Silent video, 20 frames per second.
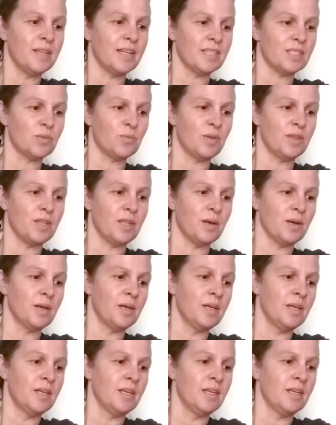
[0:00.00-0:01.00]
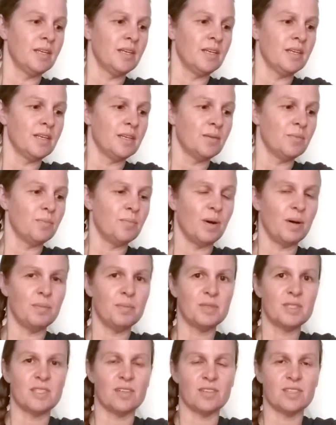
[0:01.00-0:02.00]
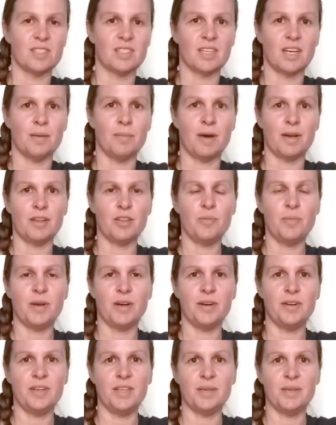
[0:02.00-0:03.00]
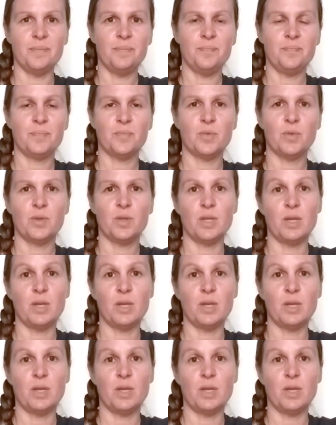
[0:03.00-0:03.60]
That's when the bum starts to come out of the perineum.